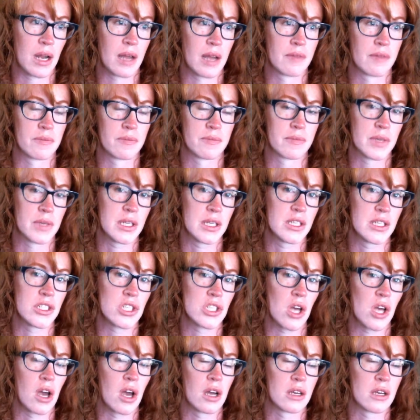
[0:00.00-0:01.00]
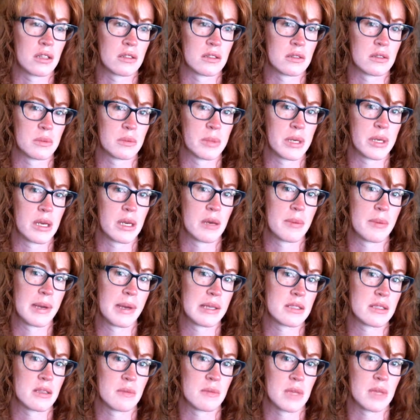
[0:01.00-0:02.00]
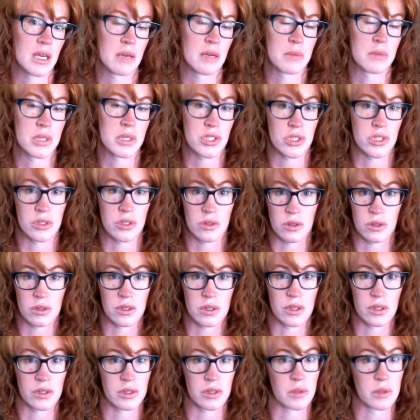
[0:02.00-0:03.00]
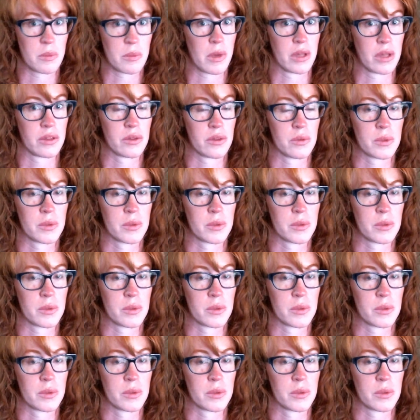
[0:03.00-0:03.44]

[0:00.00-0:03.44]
I'm going to talk a little bit about something I mentioned earlier in the month,